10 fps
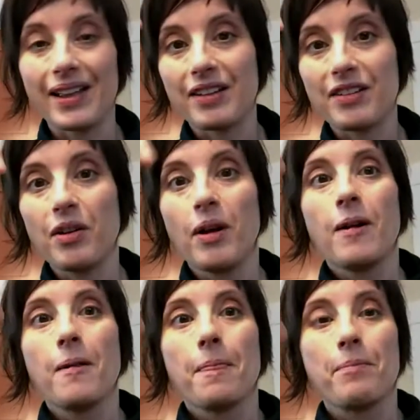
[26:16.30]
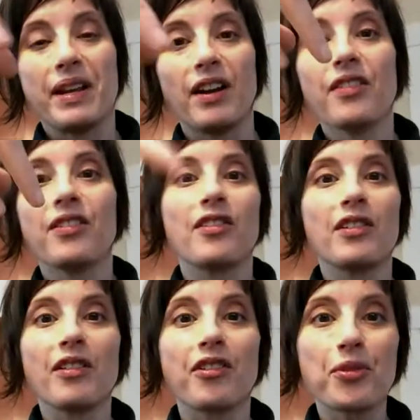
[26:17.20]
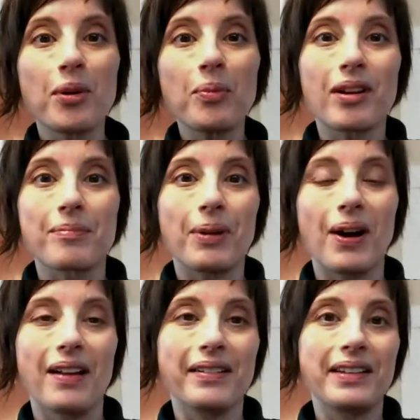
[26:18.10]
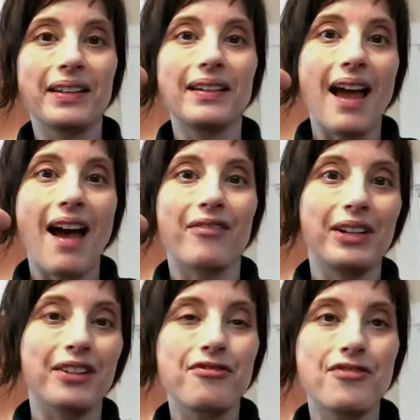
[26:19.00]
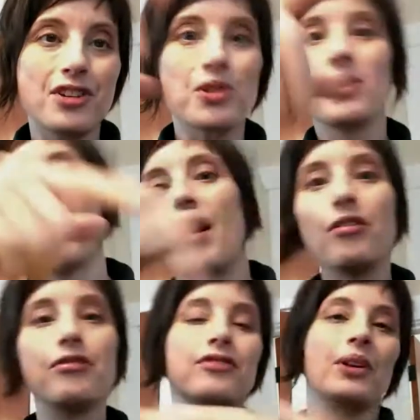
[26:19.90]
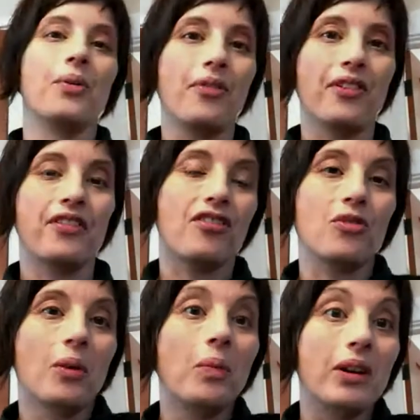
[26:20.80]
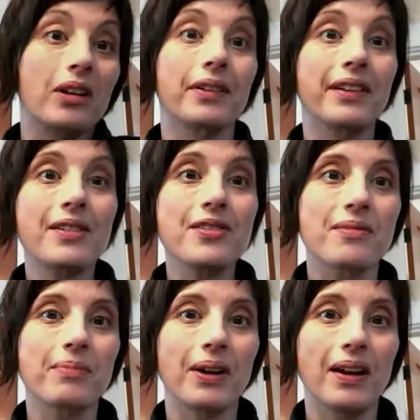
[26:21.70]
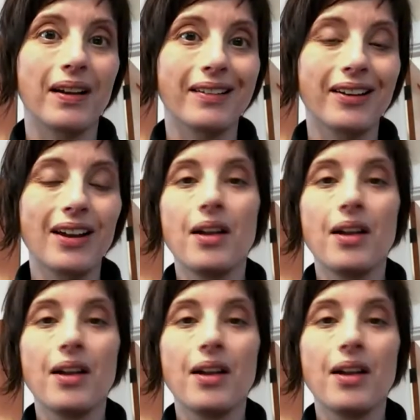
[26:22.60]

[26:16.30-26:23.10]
And because this little stormwater pond didn't have any official outflows, it's a stormwater retention pond,